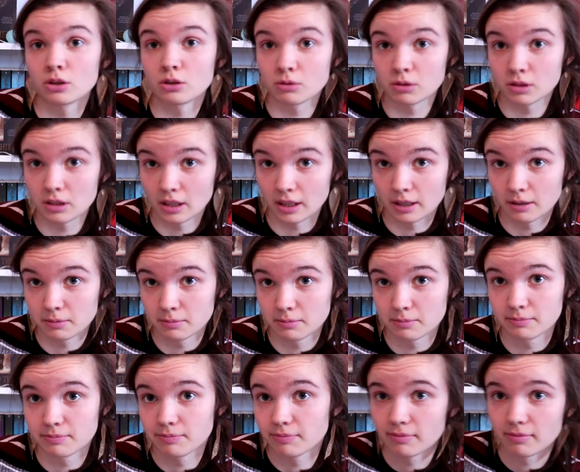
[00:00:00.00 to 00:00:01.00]
do it now
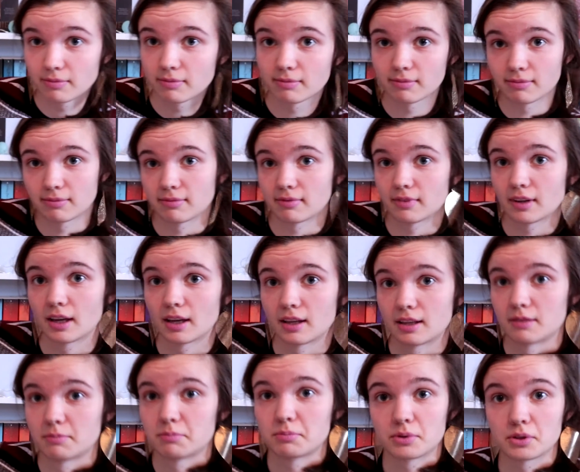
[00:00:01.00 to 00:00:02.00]

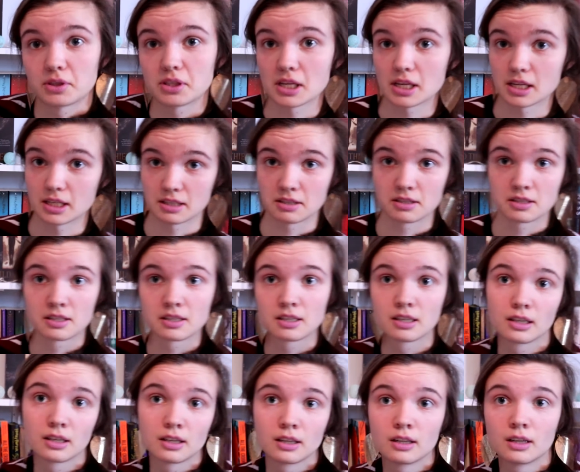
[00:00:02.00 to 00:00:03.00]
and pretend
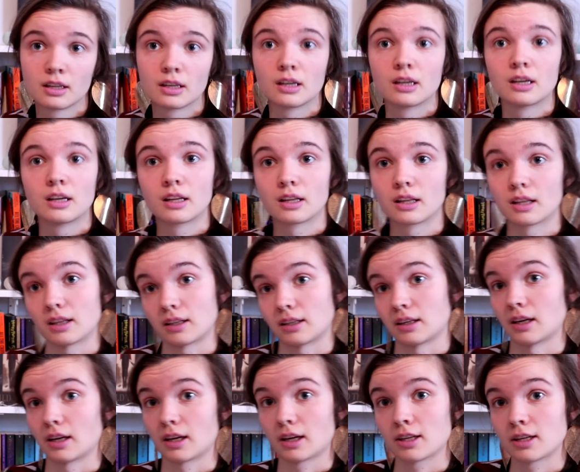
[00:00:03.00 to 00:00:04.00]
like I
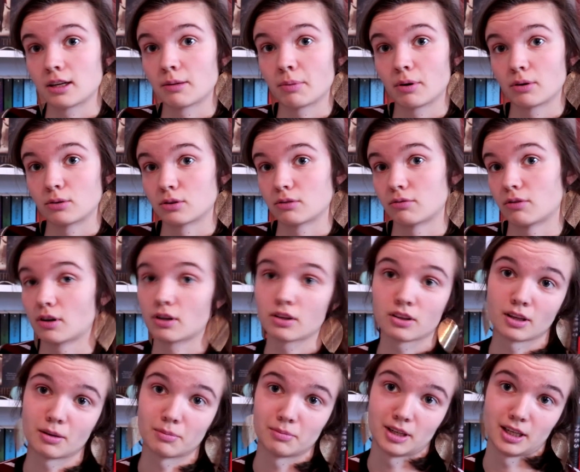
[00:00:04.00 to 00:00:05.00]
actually post for the
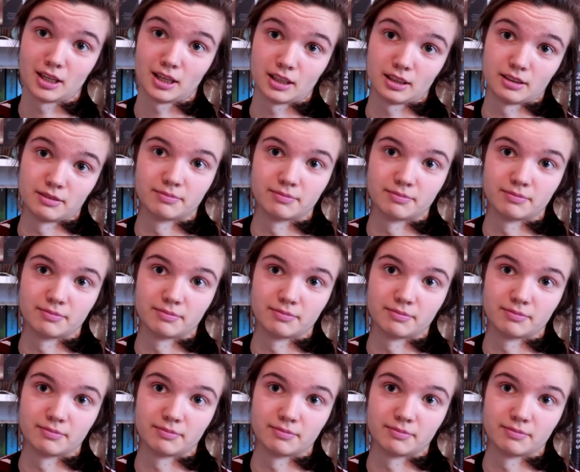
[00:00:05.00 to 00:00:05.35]
thumbnail.